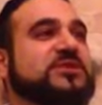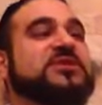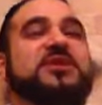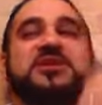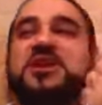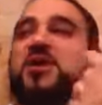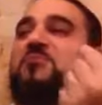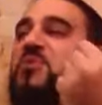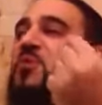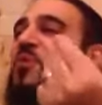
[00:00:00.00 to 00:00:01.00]
The
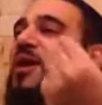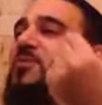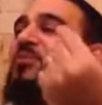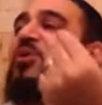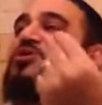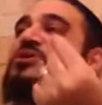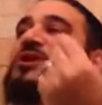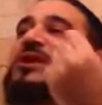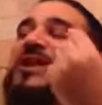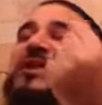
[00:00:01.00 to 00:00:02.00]
number one person
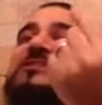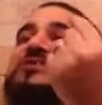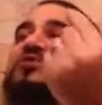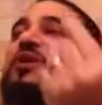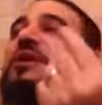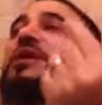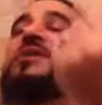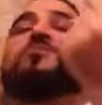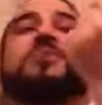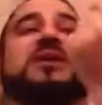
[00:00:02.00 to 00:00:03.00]
in history
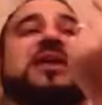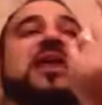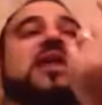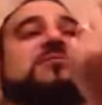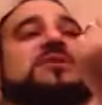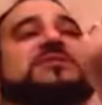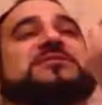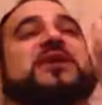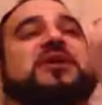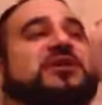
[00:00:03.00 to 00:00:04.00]
became his
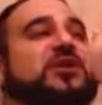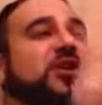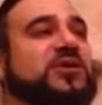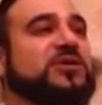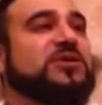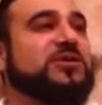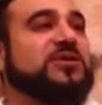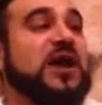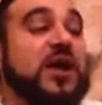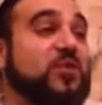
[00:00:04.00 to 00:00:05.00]
son-in-law.
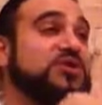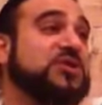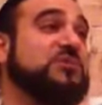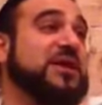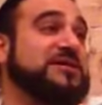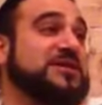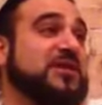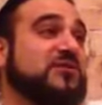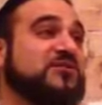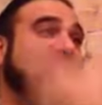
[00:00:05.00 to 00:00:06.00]
I wish on
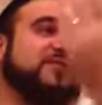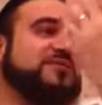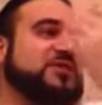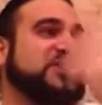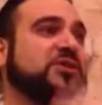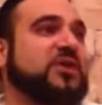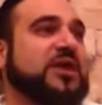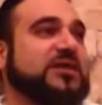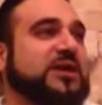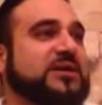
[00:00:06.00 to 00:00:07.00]
myself to have a son-in-law
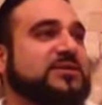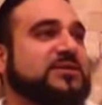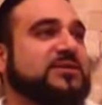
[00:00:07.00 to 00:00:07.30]
like that.